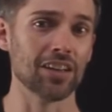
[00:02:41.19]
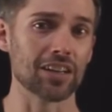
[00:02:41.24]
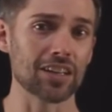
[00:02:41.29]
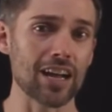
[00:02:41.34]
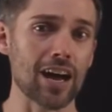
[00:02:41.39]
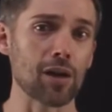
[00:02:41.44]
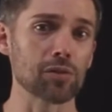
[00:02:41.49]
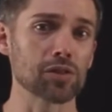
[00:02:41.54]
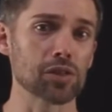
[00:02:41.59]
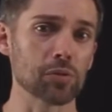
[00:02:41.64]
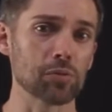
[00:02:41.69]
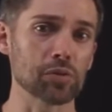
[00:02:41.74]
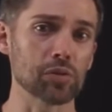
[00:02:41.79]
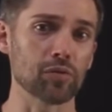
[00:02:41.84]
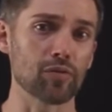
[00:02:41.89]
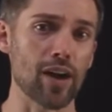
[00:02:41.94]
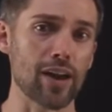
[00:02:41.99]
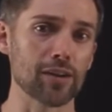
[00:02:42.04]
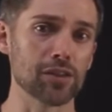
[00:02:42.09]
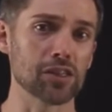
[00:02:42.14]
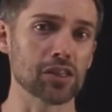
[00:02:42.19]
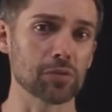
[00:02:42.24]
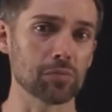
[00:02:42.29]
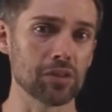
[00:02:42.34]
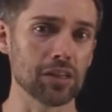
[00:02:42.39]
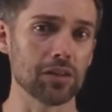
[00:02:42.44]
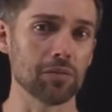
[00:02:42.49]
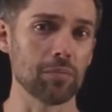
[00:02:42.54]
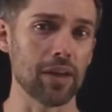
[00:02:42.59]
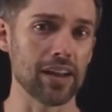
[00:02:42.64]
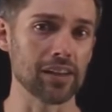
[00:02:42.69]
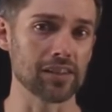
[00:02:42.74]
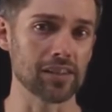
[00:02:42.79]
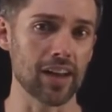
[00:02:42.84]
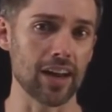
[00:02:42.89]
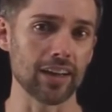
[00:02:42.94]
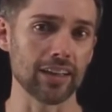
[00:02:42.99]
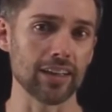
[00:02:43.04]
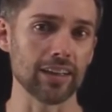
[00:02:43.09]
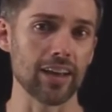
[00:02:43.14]
cloud service providers could be
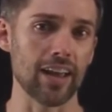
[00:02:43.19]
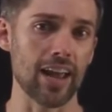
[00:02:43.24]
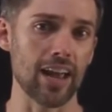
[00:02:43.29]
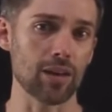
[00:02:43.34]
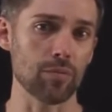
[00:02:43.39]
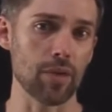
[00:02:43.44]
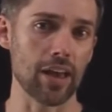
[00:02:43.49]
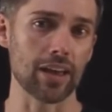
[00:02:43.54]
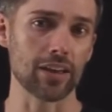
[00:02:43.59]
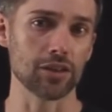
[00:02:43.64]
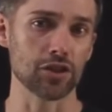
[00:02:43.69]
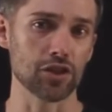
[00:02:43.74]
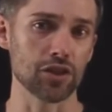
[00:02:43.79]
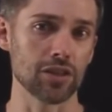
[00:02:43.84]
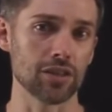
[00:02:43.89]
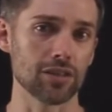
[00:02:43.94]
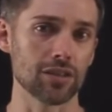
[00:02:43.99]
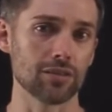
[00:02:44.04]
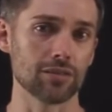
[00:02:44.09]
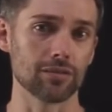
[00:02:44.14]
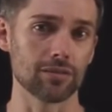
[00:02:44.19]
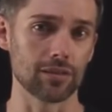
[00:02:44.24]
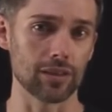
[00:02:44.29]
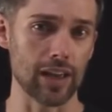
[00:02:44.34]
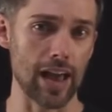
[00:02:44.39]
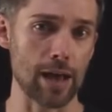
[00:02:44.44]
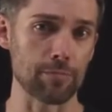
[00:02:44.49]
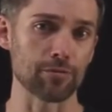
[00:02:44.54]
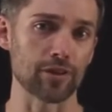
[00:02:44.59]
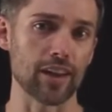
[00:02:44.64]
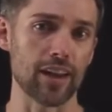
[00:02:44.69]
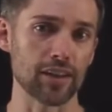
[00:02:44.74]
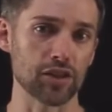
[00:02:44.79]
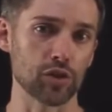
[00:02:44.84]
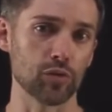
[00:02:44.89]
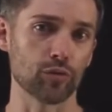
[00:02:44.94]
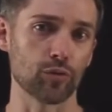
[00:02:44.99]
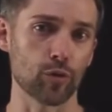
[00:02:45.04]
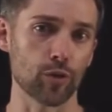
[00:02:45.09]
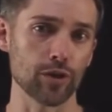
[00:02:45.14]
maintaining and managing the
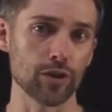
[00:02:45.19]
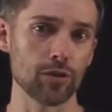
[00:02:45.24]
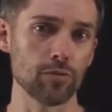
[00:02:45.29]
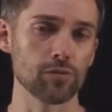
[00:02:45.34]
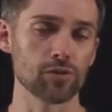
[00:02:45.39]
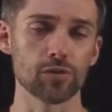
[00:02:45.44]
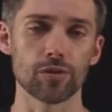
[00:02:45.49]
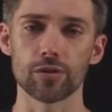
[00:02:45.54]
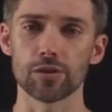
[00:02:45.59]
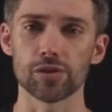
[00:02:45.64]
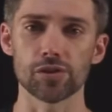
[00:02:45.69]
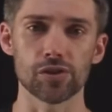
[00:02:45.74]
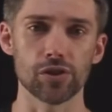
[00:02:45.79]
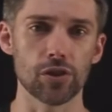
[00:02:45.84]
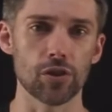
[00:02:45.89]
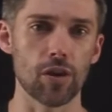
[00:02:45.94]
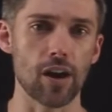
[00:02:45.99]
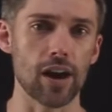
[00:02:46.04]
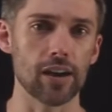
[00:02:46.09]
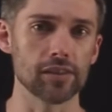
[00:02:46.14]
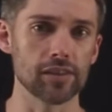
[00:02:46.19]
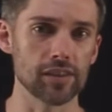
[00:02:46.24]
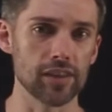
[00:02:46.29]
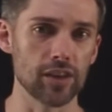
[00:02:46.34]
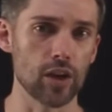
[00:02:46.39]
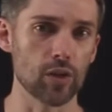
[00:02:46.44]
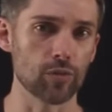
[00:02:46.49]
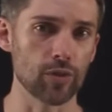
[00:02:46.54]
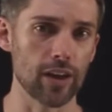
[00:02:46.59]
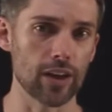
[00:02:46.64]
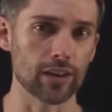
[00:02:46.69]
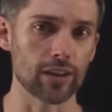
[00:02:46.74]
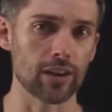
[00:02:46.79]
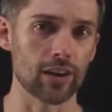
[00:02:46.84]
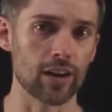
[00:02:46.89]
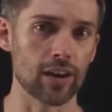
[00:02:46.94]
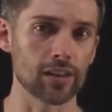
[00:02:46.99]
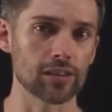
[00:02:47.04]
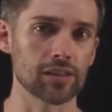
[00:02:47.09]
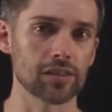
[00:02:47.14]
application for you, so there's no IT overhead
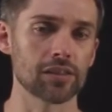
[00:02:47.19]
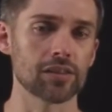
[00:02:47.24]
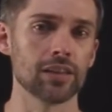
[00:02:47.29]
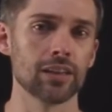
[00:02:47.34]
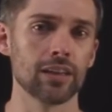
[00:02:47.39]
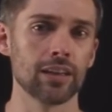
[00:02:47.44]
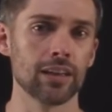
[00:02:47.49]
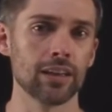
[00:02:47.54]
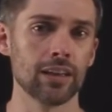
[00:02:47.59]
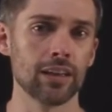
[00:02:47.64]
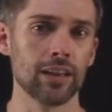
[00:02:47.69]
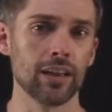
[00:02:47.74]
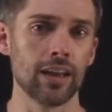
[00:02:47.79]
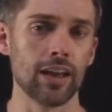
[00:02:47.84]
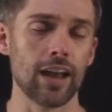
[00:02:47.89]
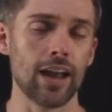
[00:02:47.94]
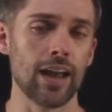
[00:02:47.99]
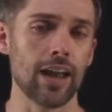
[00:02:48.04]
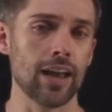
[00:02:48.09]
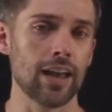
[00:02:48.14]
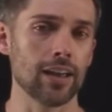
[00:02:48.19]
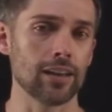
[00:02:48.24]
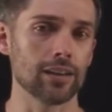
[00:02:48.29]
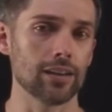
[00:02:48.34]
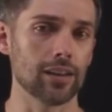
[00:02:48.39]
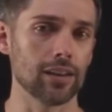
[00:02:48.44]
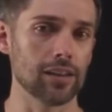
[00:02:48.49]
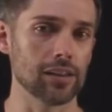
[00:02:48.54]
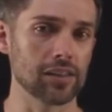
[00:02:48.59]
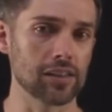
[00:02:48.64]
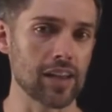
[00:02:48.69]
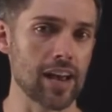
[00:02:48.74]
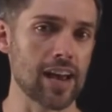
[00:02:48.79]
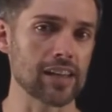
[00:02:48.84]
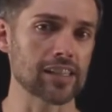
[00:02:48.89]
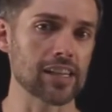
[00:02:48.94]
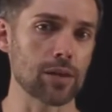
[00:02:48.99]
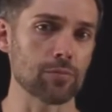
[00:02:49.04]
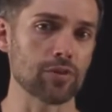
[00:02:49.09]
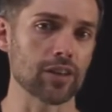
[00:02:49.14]
cost. And a
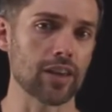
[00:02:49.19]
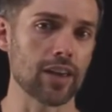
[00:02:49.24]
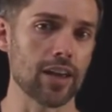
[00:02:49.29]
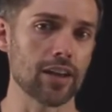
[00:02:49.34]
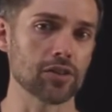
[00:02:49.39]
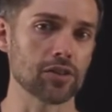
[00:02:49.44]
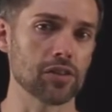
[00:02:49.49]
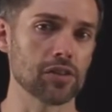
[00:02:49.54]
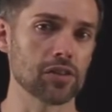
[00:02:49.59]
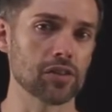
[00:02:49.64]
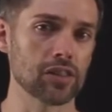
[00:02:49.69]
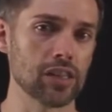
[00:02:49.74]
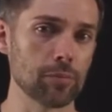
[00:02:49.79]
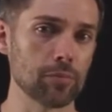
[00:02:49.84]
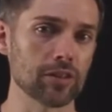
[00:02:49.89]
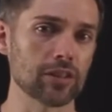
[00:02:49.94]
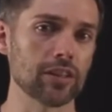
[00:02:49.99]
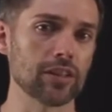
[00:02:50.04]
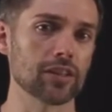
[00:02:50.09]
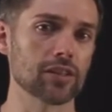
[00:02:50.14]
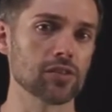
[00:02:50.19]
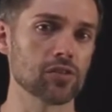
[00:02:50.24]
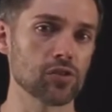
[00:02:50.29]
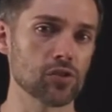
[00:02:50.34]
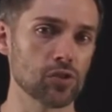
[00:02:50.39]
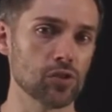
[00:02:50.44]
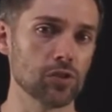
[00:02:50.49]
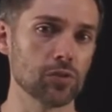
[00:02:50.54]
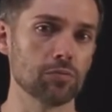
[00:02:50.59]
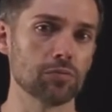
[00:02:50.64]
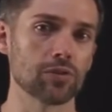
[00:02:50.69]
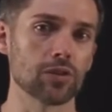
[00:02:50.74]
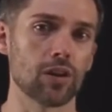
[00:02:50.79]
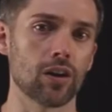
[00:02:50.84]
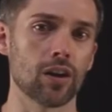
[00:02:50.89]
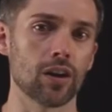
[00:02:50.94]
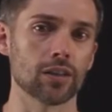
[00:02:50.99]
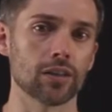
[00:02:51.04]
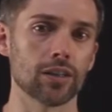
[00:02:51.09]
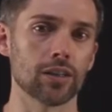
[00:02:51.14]
SaaS application is typically consumed
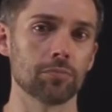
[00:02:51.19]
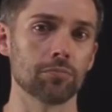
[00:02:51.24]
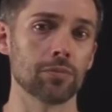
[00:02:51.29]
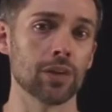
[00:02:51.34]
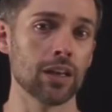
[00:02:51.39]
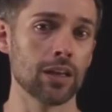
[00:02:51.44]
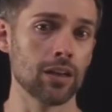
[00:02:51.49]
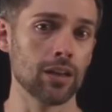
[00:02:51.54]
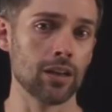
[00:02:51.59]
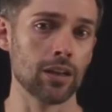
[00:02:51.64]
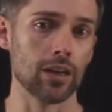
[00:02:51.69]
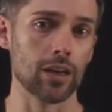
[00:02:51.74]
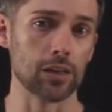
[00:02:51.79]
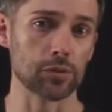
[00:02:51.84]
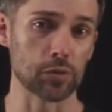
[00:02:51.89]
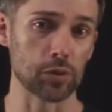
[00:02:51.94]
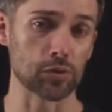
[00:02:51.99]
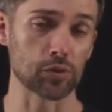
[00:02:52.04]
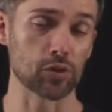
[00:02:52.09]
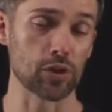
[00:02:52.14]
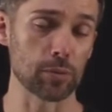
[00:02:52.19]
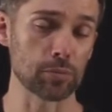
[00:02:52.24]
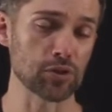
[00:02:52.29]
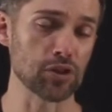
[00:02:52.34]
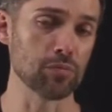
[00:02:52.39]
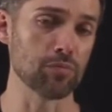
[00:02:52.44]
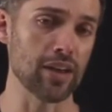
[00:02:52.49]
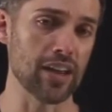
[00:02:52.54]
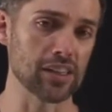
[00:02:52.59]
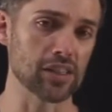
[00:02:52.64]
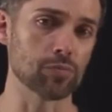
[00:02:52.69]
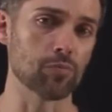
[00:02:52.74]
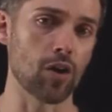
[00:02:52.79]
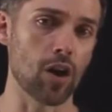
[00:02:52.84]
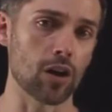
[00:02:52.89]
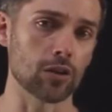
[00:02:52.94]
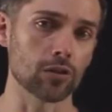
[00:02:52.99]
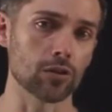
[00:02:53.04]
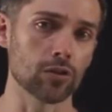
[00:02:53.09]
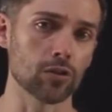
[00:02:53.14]
on a subscription-based
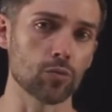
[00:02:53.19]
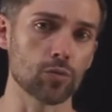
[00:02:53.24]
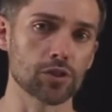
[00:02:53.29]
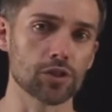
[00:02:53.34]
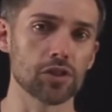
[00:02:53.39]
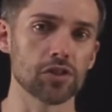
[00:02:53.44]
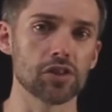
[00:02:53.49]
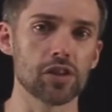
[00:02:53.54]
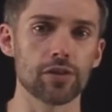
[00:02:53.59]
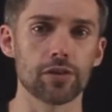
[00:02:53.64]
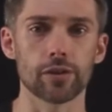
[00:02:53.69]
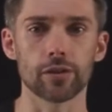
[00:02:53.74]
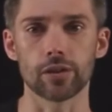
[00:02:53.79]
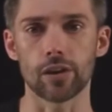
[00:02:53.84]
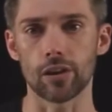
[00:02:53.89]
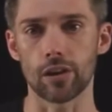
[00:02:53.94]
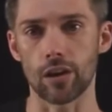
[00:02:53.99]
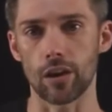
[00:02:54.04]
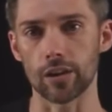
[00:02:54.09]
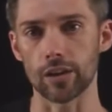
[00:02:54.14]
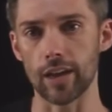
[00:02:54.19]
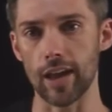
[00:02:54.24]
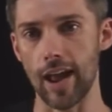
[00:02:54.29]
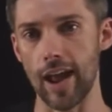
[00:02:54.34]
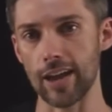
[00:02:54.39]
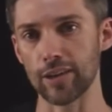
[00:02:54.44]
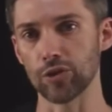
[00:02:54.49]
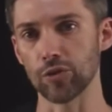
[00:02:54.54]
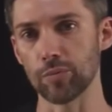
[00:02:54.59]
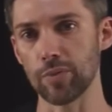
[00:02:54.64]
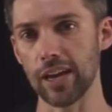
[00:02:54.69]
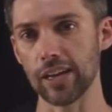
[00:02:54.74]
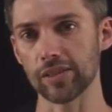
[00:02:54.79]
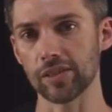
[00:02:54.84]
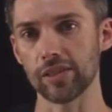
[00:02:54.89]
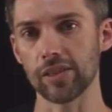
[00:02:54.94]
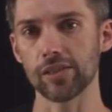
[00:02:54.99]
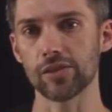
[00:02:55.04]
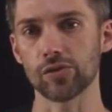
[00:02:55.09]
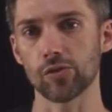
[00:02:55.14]
model, which is either on an annual
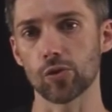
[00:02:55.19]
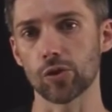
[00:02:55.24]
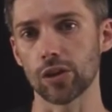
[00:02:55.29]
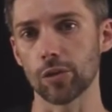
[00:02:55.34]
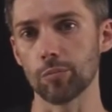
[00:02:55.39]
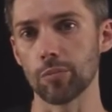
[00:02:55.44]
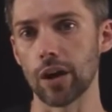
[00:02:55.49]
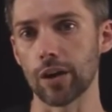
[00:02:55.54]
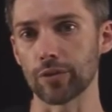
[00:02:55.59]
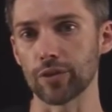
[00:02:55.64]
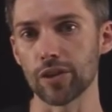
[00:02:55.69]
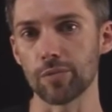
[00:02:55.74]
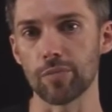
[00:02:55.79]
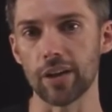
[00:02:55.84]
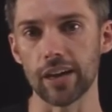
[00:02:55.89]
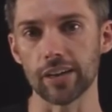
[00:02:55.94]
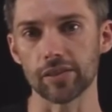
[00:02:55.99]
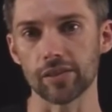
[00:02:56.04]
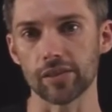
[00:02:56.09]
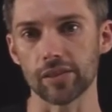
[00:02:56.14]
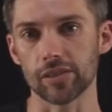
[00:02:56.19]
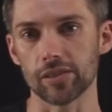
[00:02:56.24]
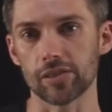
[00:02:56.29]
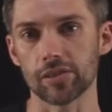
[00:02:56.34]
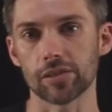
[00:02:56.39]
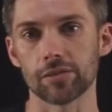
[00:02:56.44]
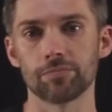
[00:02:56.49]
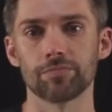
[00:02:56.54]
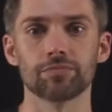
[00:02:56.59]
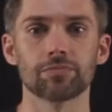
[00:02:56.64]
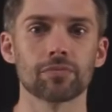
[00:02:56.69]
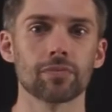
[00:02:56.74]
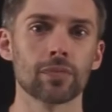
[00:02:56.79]
basis or a monthly basis.